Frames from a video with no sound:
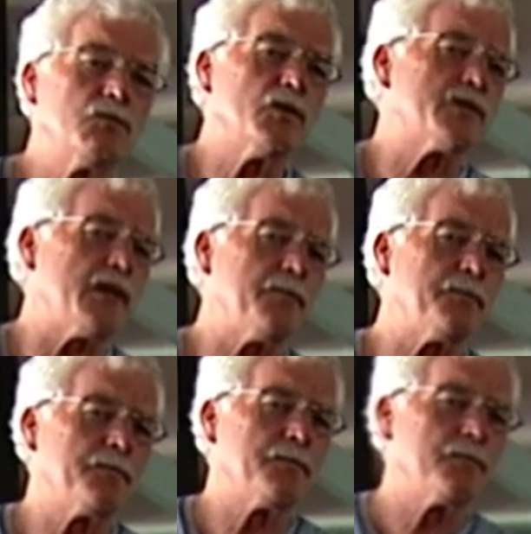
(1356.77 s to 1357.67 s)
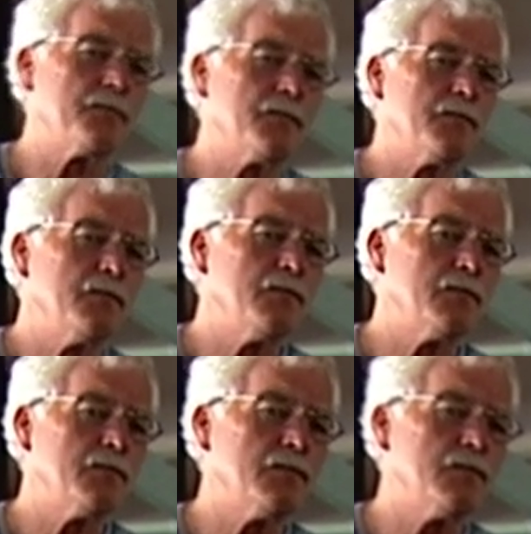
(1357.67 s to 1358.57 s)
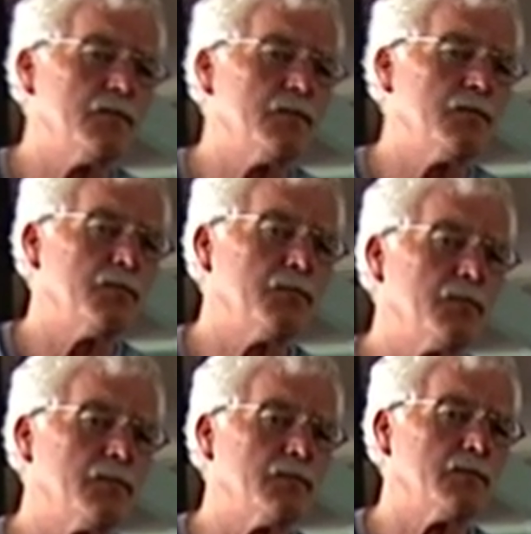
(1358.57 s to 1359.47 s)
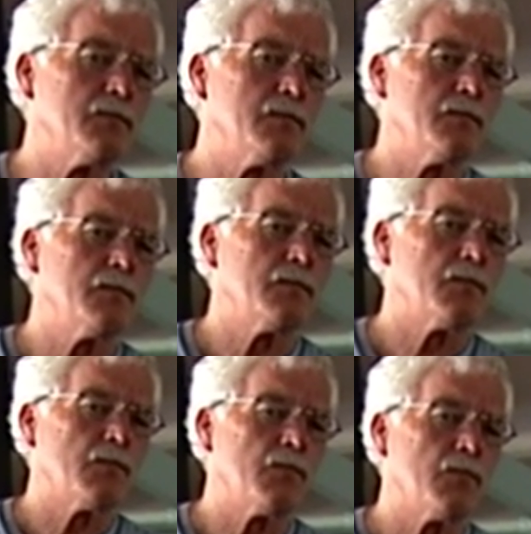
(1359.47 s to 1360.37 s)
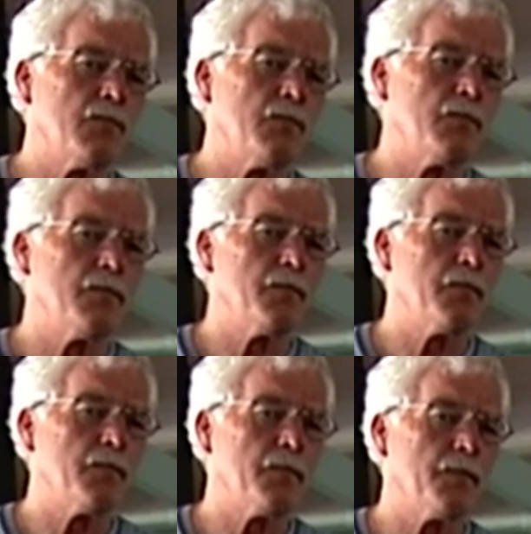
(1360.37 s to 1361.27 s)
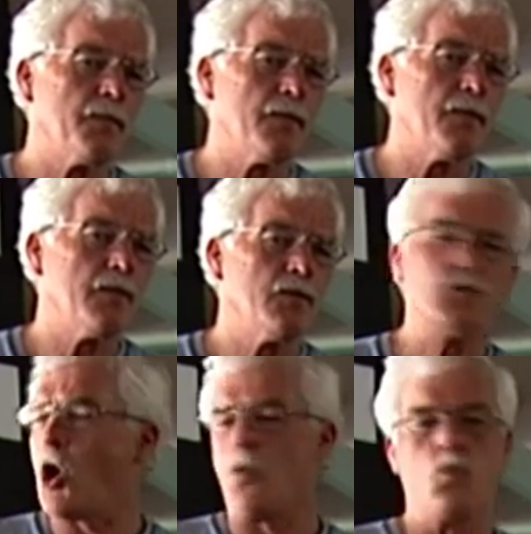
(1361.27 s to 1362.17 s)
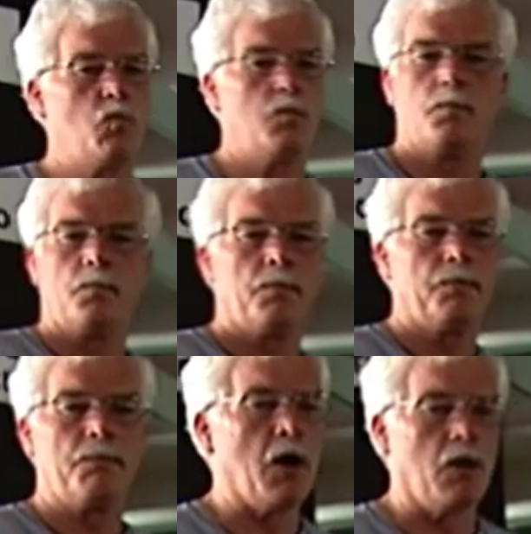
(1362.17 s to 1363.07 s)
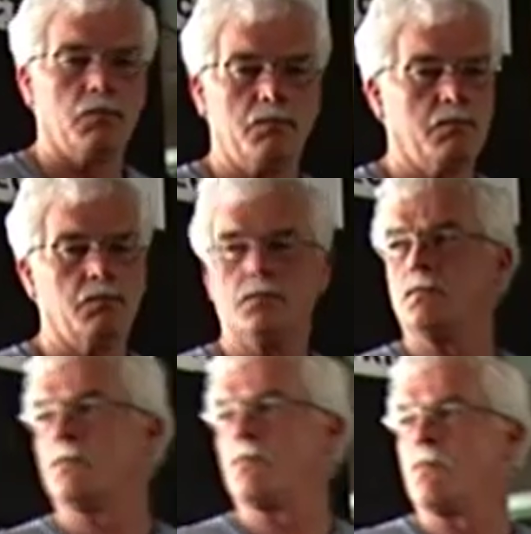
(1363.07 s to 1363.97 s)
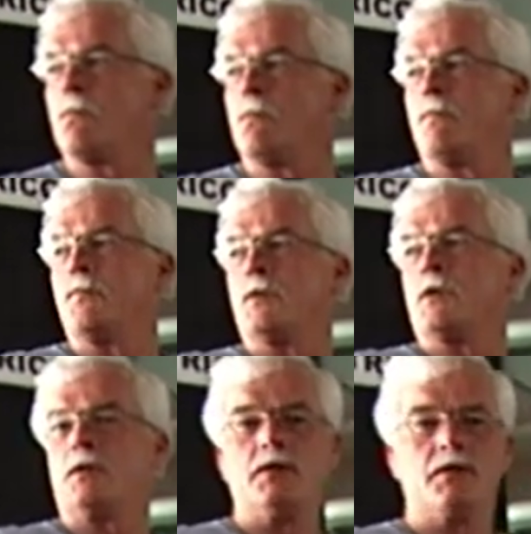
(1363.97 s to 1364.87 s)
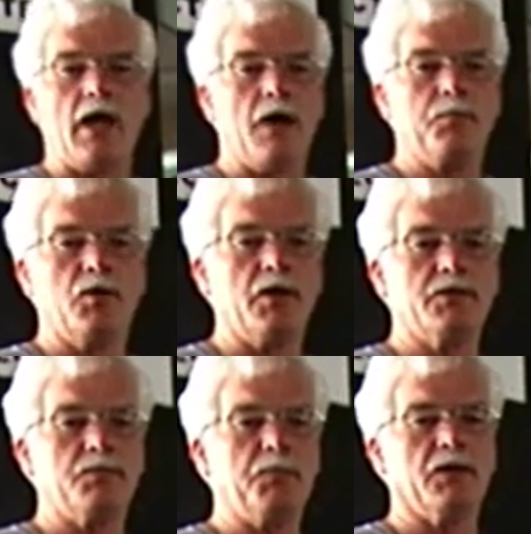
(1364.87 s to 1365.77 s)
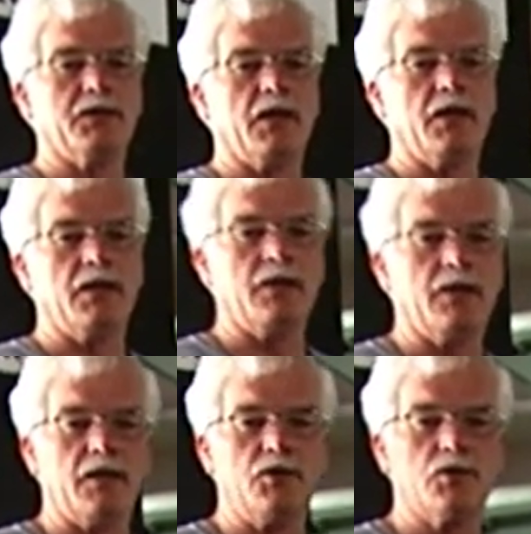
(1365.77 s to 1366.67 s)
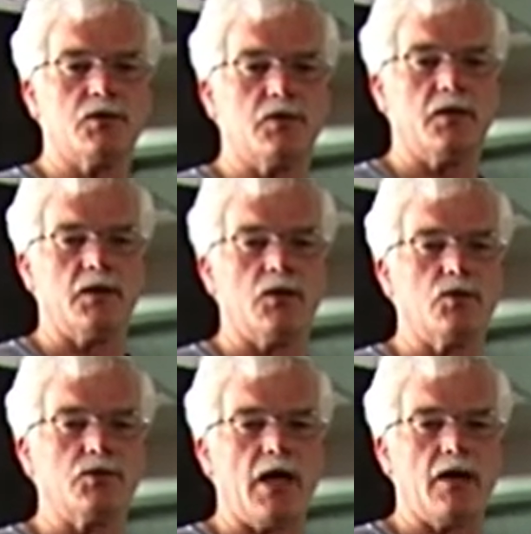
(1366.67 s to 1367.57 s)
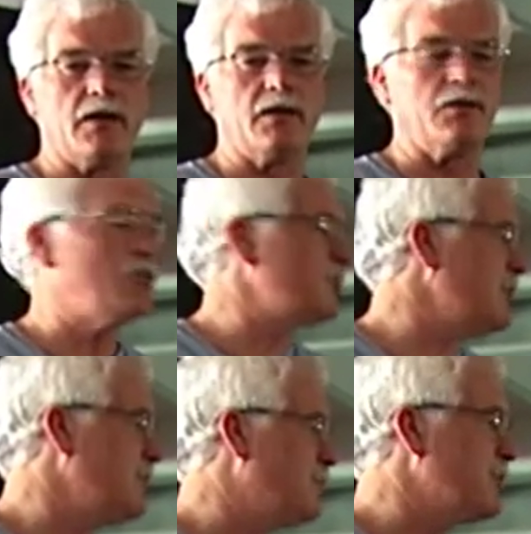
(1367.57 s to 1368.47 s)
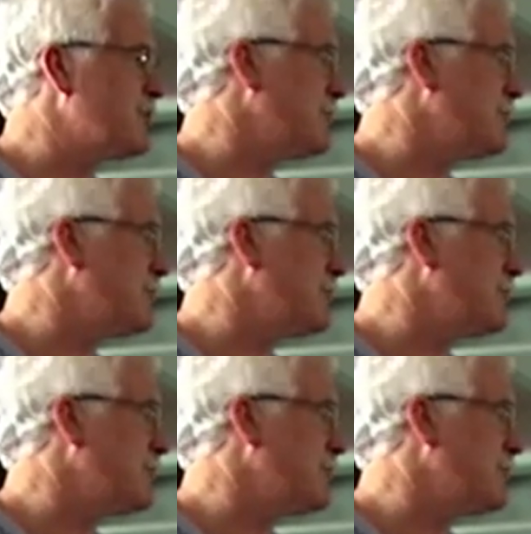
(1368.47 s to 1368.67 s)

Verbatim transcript: what's that? The solar panels don't have to turn a turbine to. No, no. The outputs of bullets. The output is built in and they just, it goes down and usually you push them